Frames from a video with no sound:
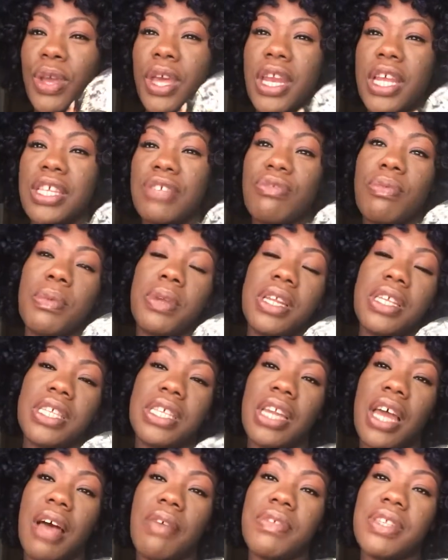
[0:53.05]
And it's
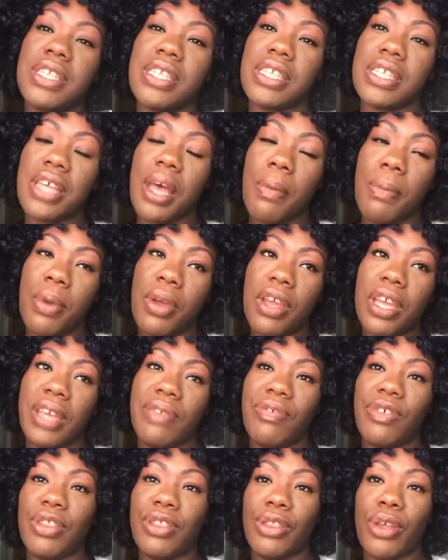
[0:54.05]
reminiscent of summer,
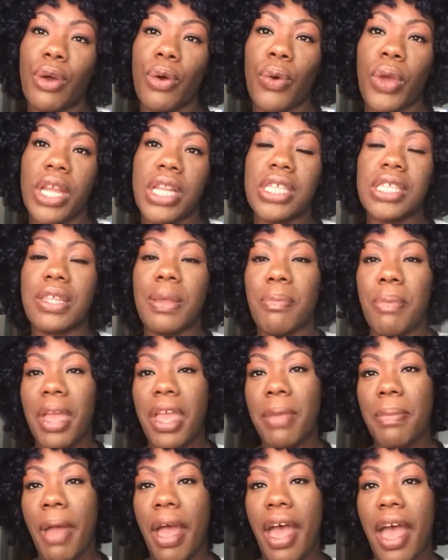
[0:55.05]
even though it's the
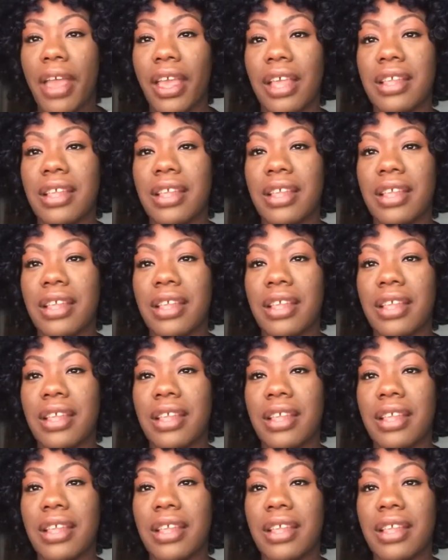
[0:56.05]
May bag.